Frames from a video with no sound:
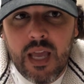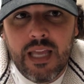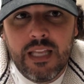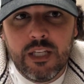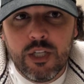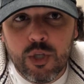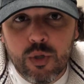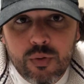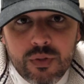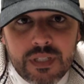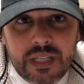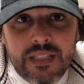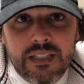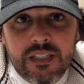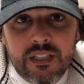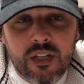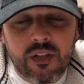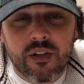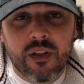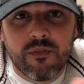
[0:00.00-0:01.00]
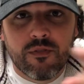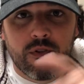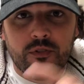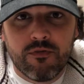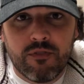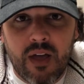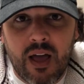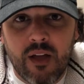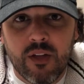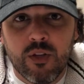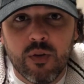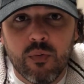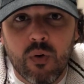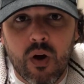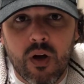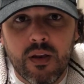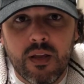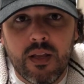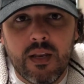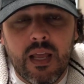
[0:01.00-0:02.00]
and you didn't deliver value
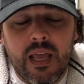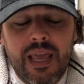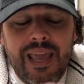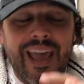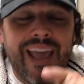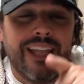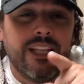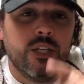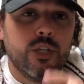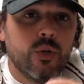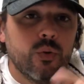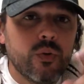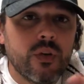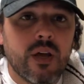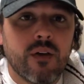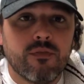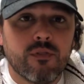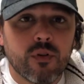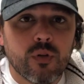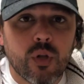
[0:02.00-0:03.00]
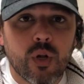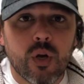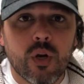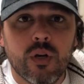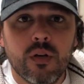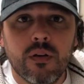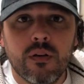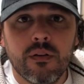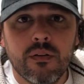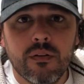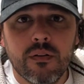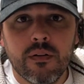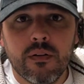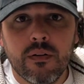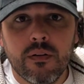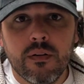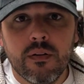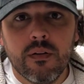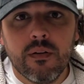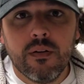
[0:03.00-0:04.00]
on it and you never learn,
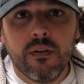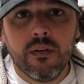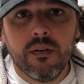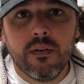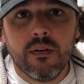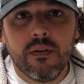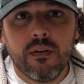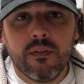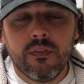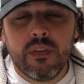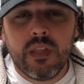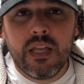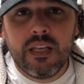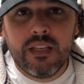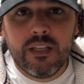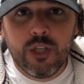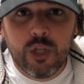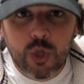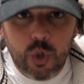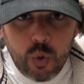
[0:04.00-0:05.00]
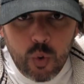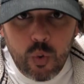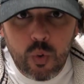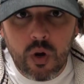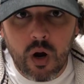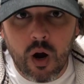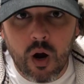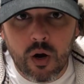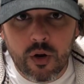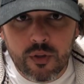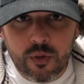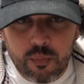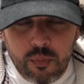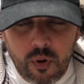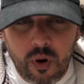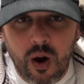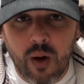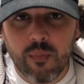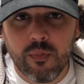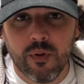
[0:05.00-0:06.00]
then you are the
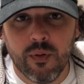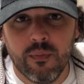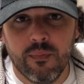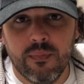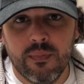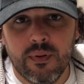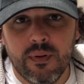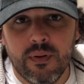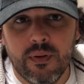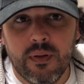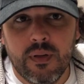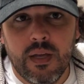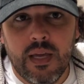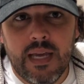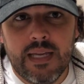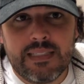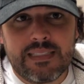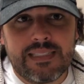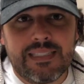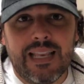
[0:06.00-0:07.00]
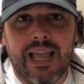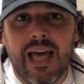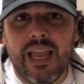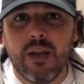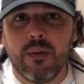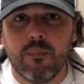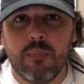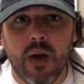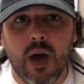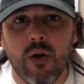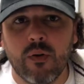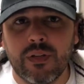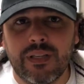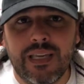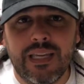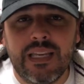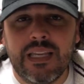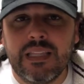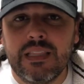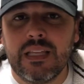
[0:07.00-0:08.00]
problem. It's not about
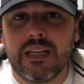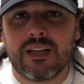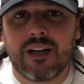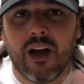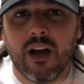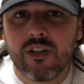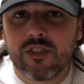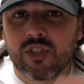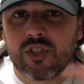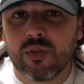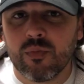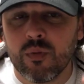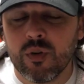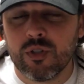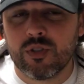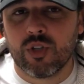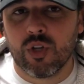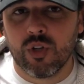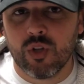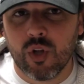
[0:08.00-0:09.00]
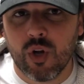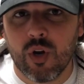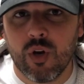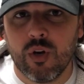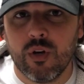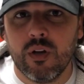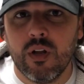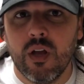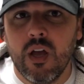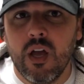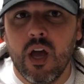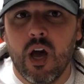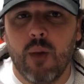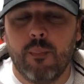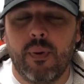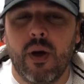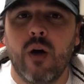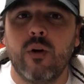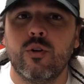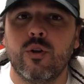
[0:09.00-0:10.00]
getting the customer to learn
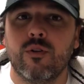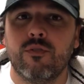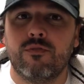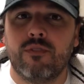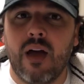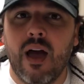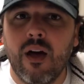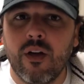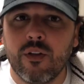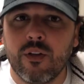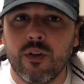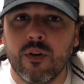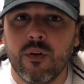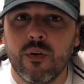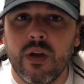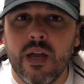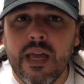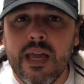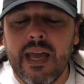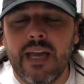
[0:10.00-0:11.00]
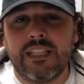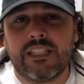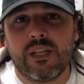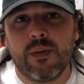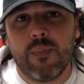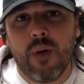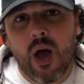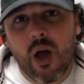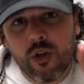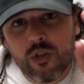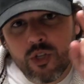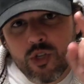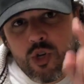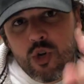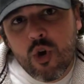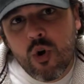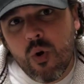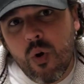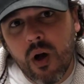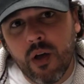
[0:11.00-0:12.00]
about your value. It's about
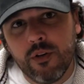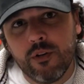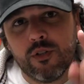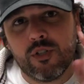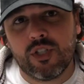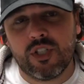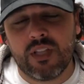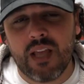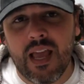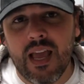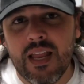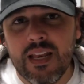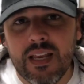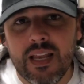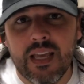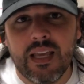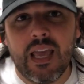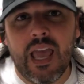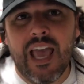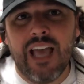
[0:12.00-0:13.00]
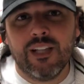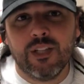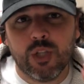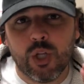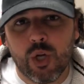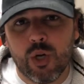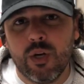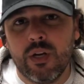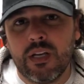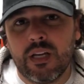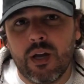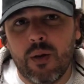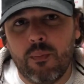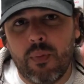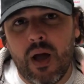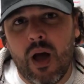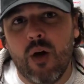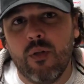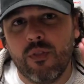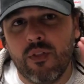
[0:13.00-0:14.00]
you understanding and learning
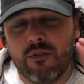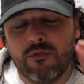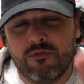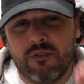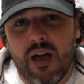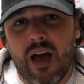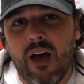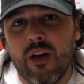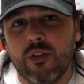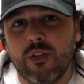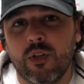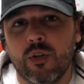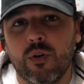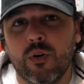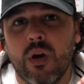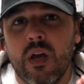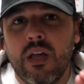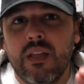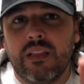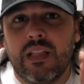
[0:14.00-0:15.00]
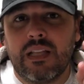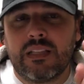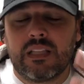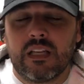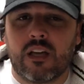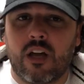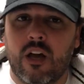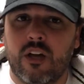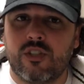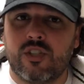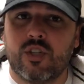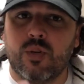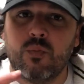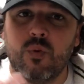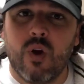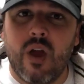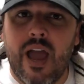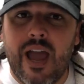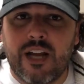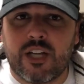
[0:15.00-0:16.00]
about the value that the
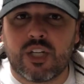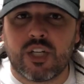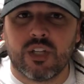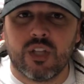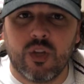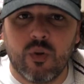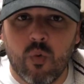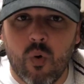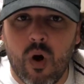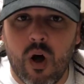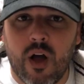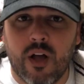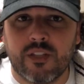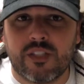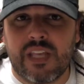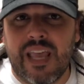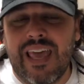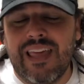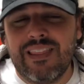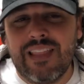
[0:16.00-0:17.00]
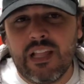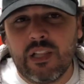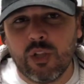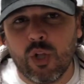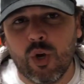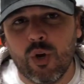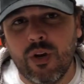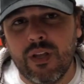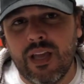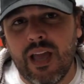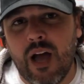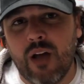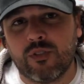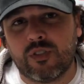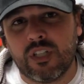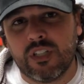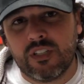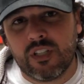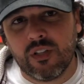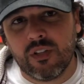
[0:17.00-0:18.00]
customer actually wants and then learning how
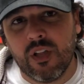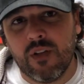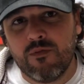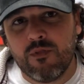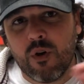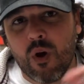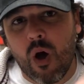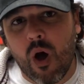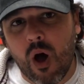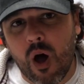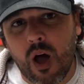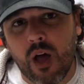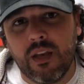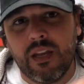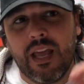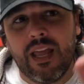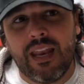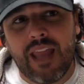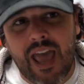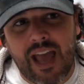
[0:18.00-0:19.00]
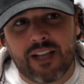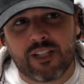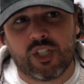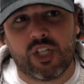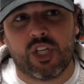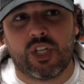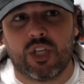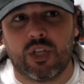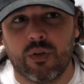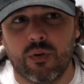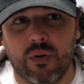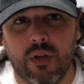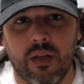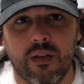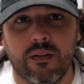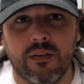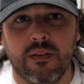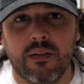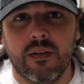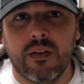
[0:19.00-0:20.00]
to deliver on and execute
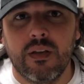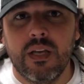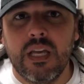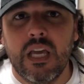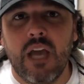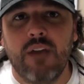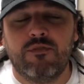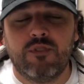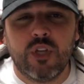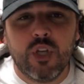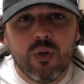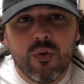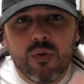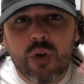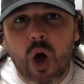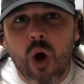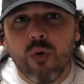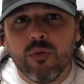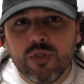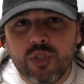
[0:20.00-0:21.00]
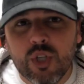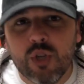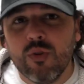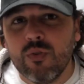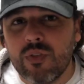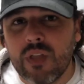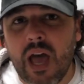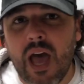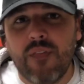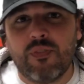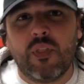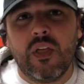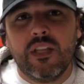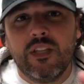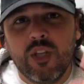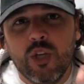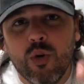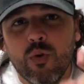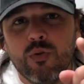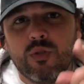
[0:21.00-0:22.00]
it. If you don't do that,
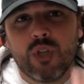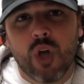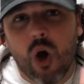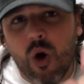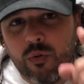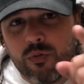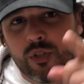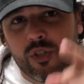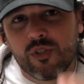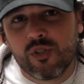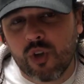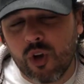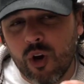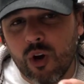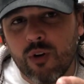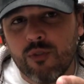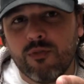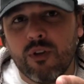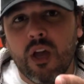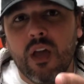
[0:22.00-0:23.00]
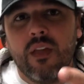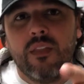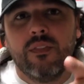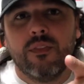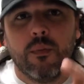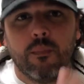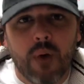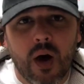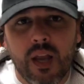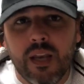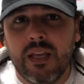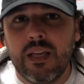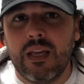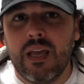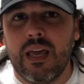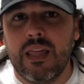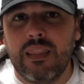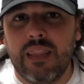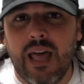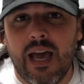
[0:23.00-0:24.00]
then you don't deserve the money
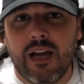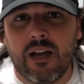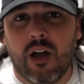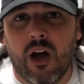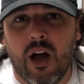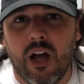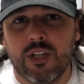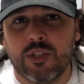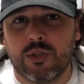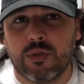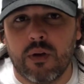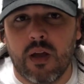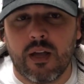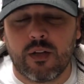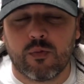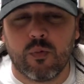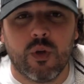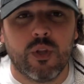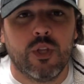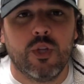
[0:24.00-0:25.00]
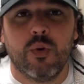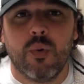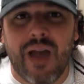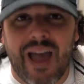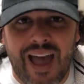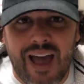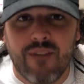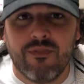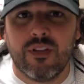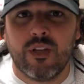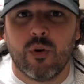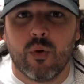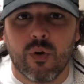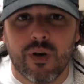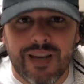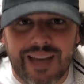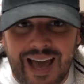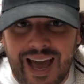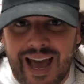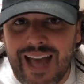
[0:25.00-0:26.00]
in that contract, whether you have it
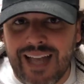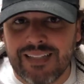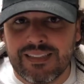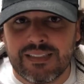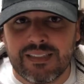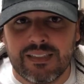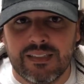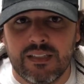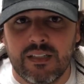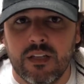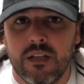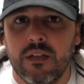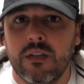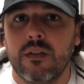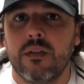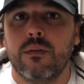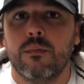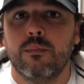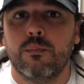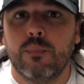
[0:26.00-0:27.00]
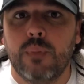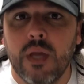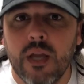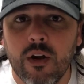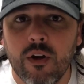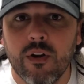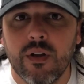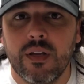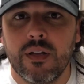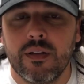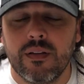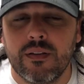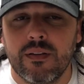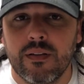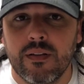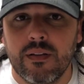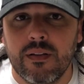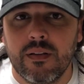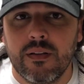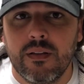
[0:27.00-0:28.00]
or not. period.
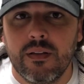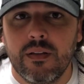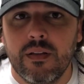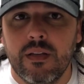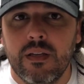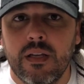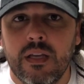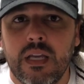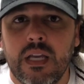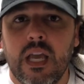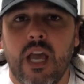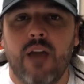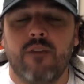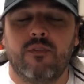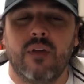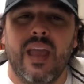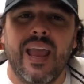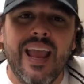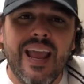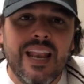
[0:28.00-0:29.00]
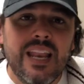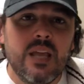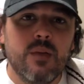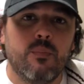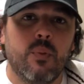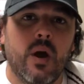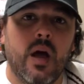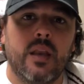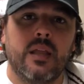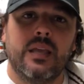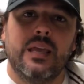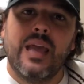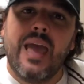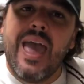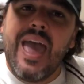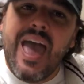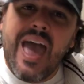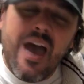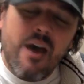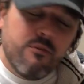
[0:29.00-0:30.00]
If anybody
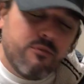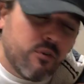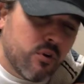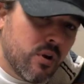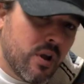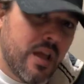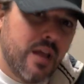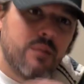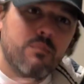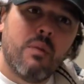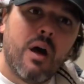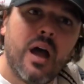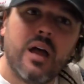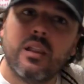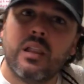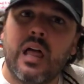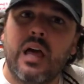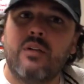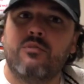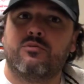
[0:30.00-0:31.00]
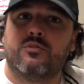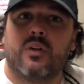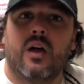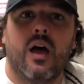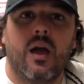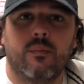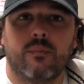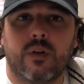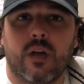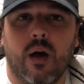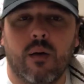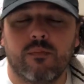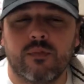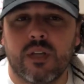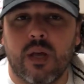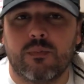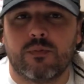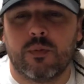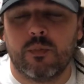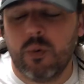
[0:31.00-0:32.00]
ever in my lifetime comes
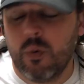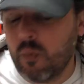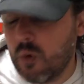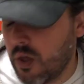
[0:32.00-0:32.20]
up to me,